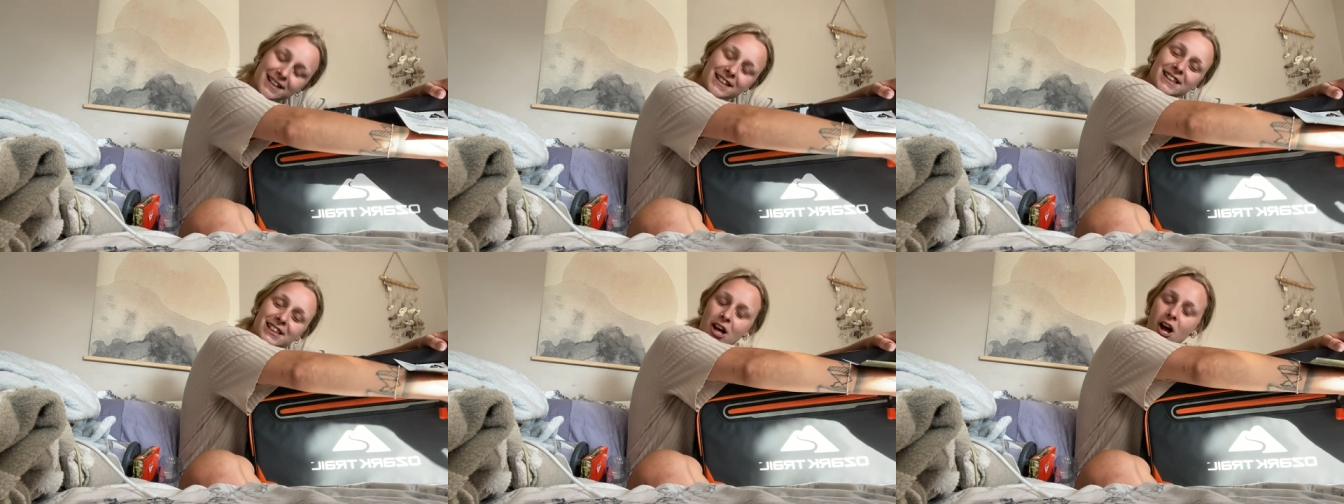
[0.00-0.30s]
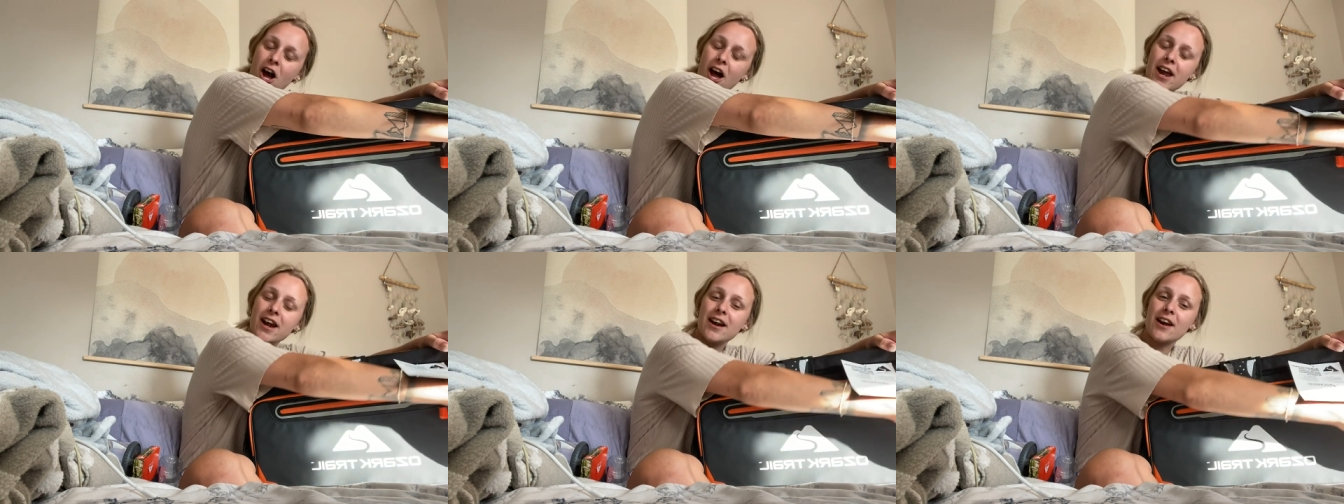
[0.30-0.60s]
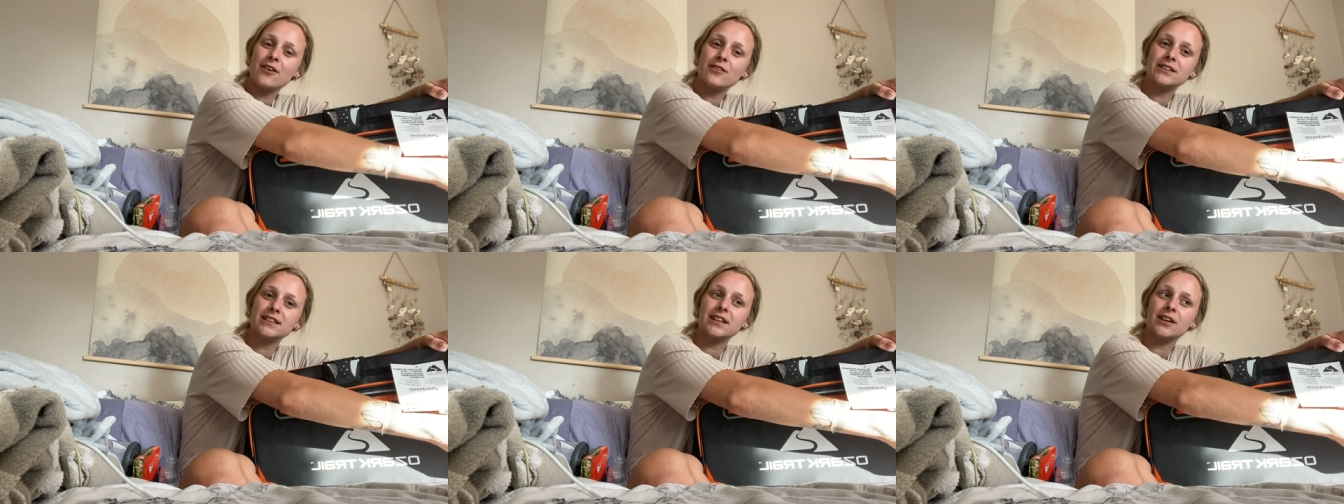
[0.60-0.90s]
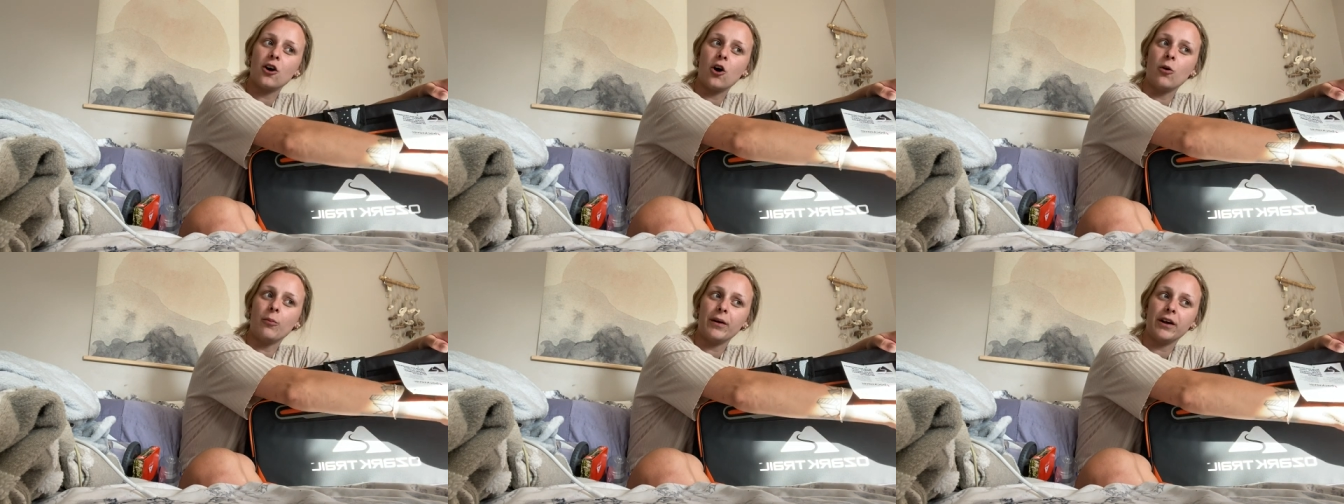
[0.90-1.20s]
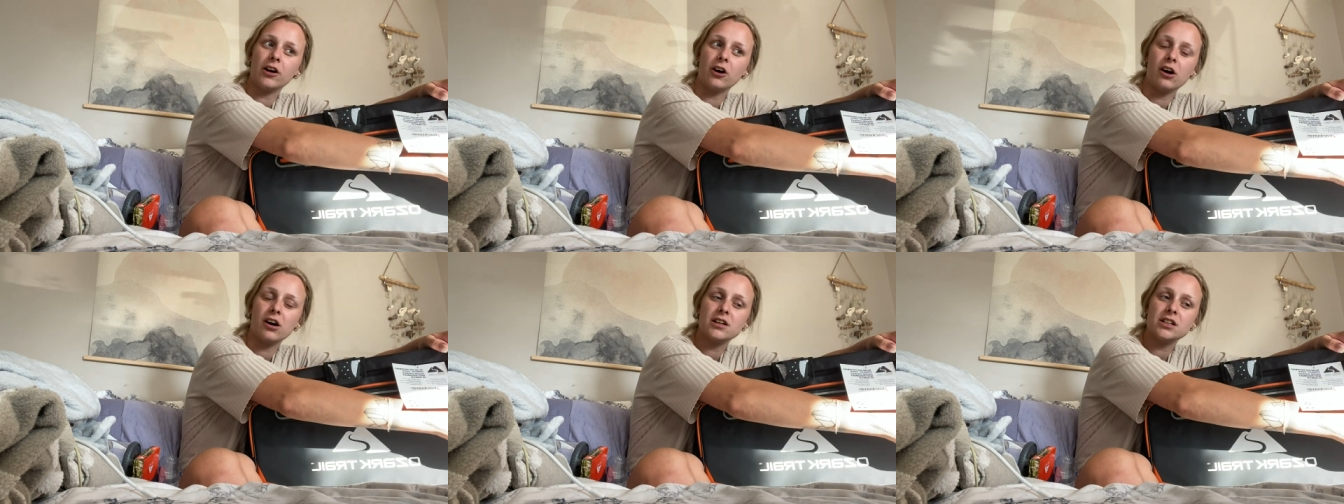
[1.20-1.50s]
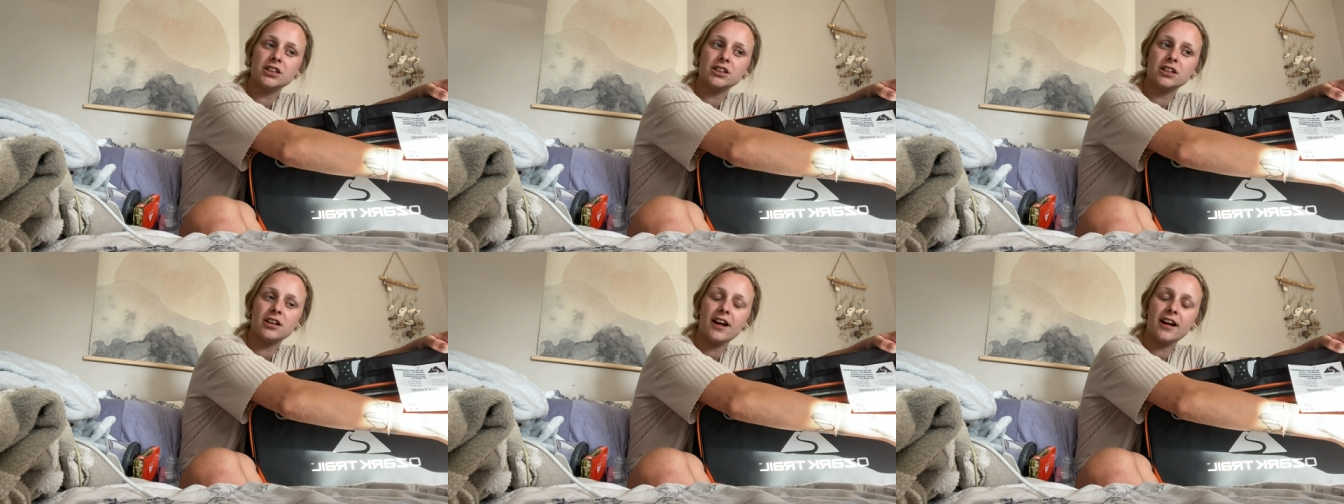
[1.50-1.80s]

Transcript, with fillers: saw it and I was like, oh my gosh,